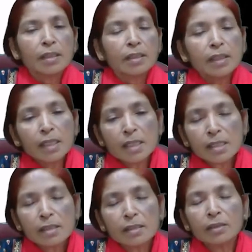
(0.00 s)

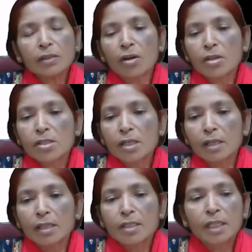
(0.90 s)
These costs
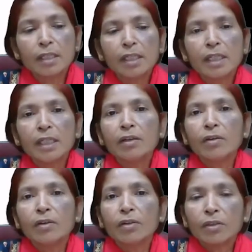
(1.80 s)
are generally
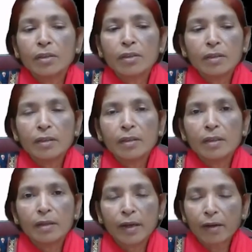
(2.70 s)

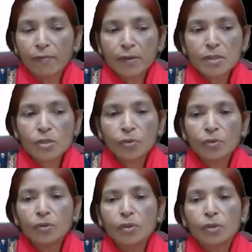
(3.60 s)
refers
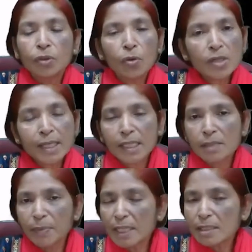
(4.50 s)
to those
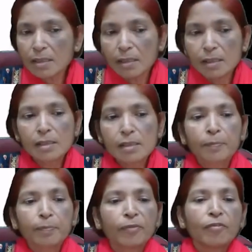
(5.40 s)
expenses
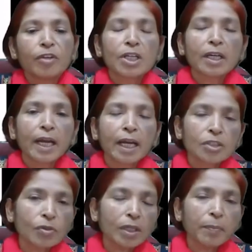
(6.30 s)
which are
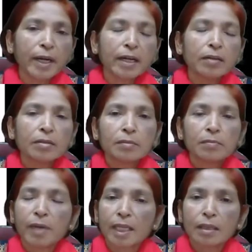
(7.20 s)
actually paid
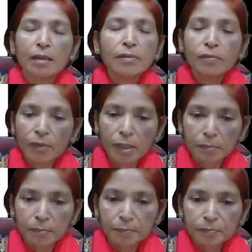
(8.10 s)
by the
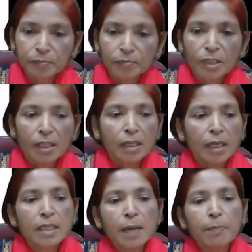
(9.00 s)
firm.
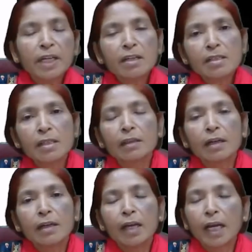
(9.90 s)
It appears in
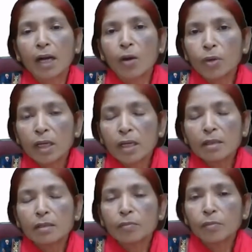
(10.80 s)
the accounting
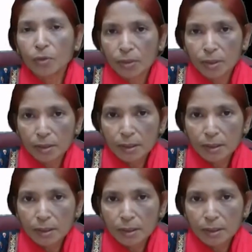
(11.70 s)
book.